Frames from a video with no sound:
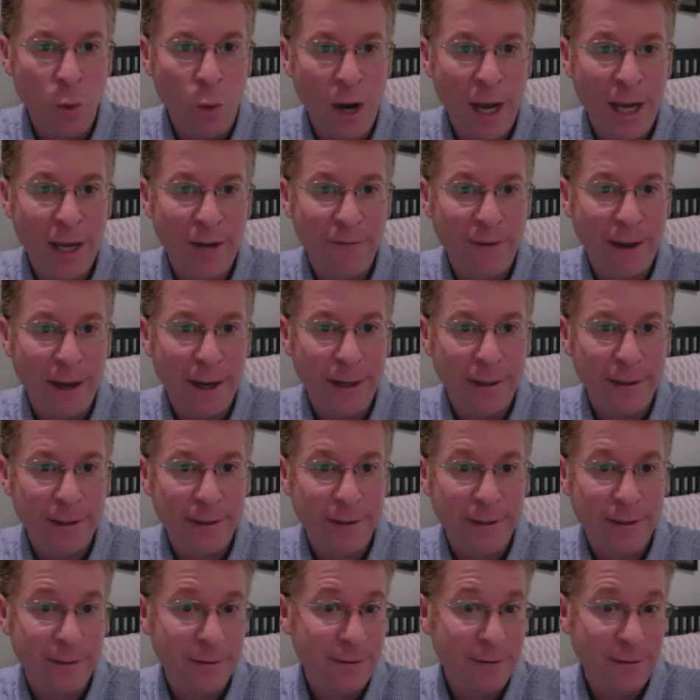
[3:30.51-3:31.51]
heat wave. Sure.
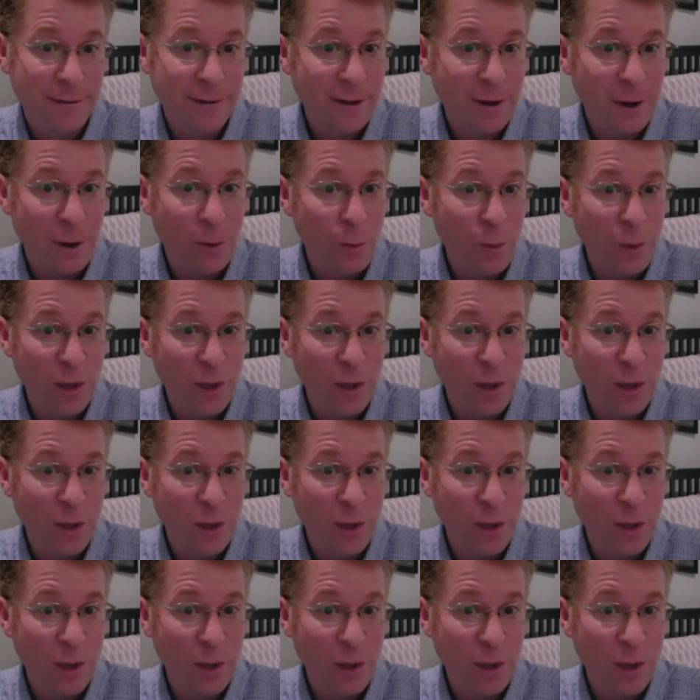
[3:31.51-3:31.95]
And, you know,